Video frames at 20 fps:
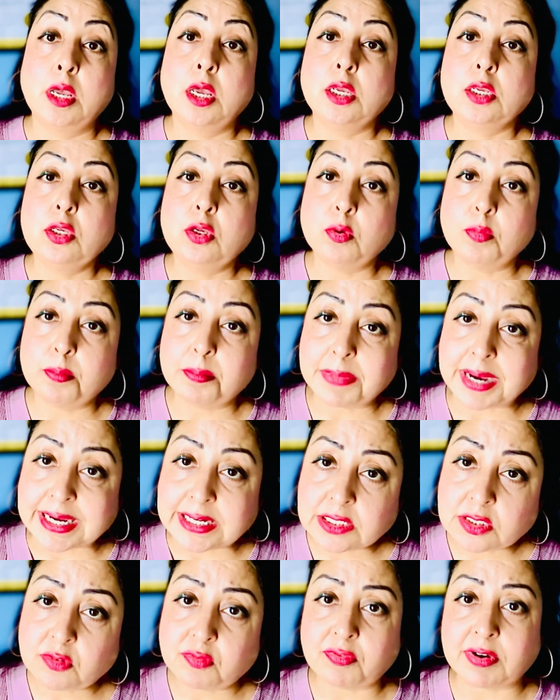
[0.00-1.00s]
You
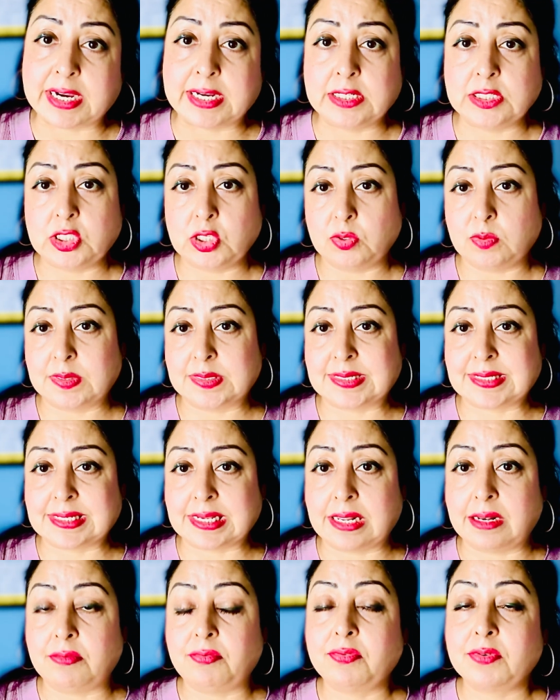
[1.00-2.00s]
might find
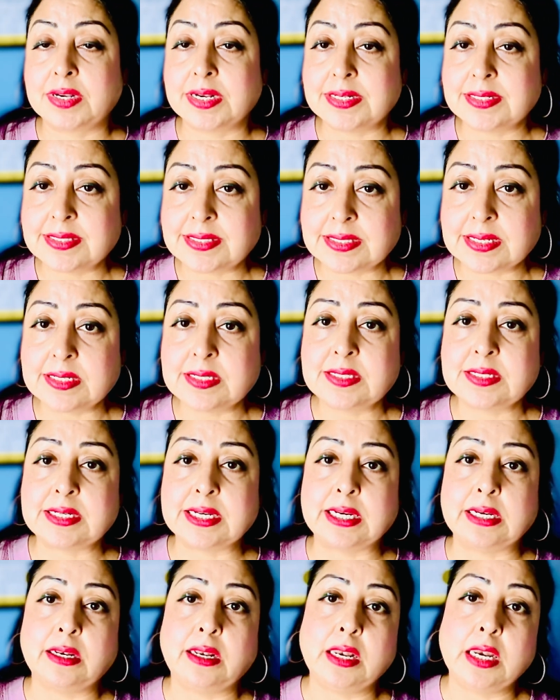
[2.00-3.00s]
yourself
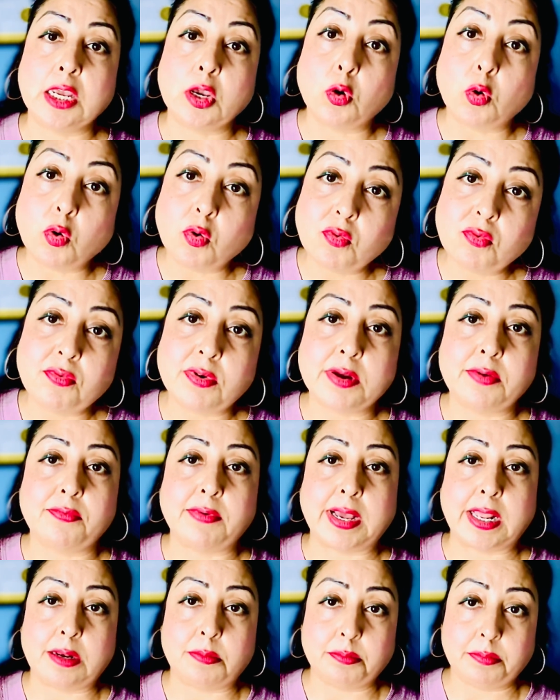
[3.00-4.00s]
consistently
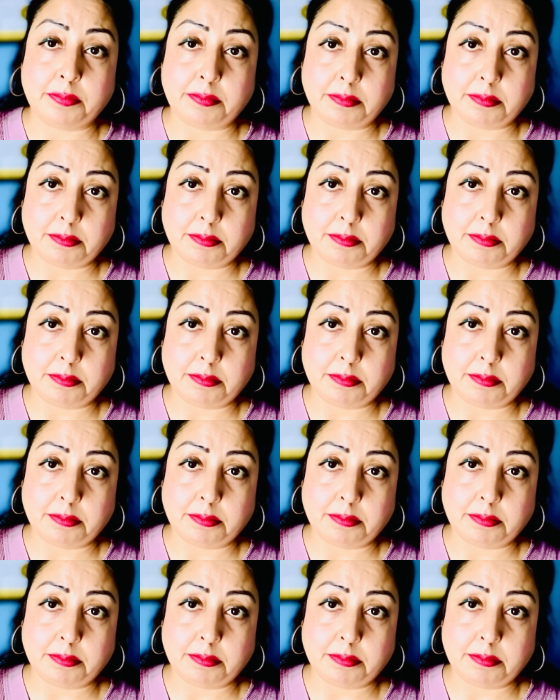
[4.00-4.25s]
overwhelming,